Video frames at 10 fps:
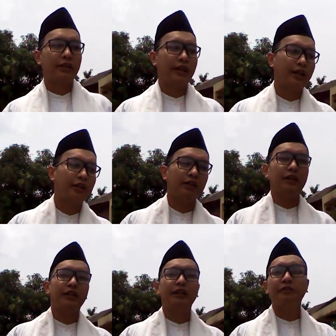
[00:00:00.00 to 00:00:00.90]
Yeah,
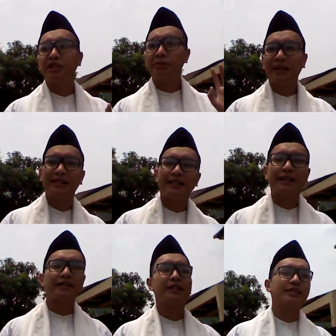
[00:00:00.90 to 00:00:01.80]
in which Mexico
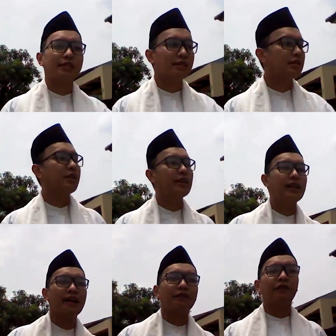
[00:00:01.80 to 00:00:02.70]
is not
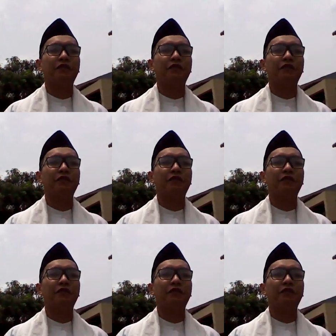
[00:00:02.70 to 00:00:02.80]
allowed for